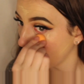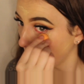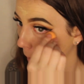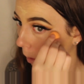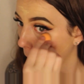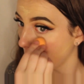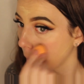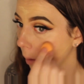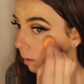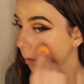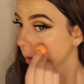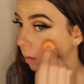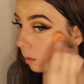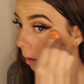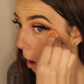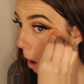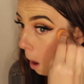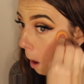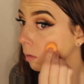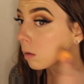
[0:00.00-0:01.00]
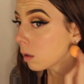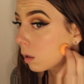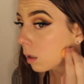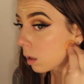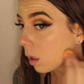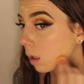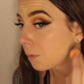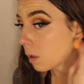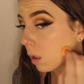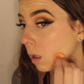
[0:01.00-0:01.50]
and just go
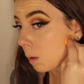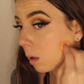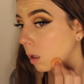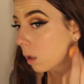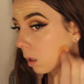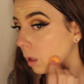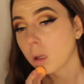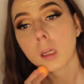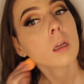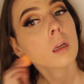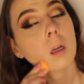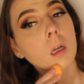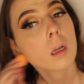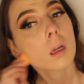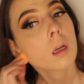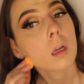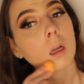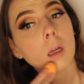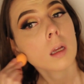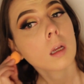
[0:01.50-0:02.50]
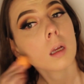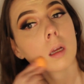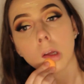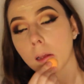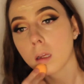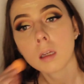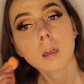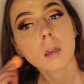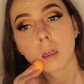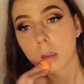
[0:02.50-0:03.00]
over the places that I just
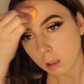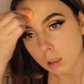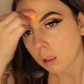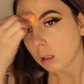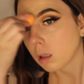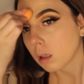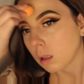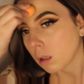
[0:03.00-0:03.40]
did.